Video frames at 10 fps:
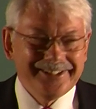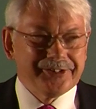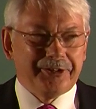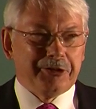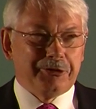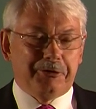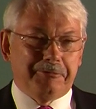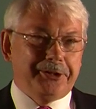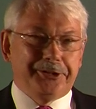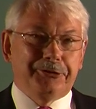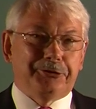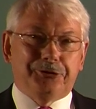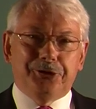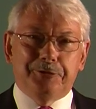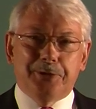so I thought, my
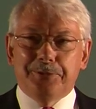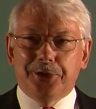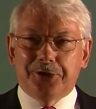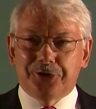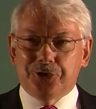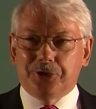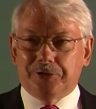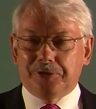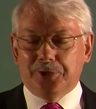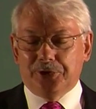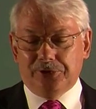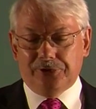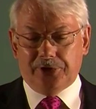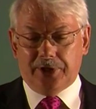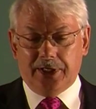God, you know, maybe I should
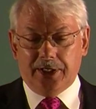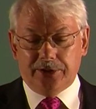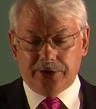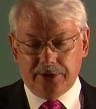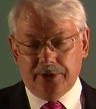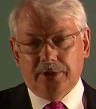because I had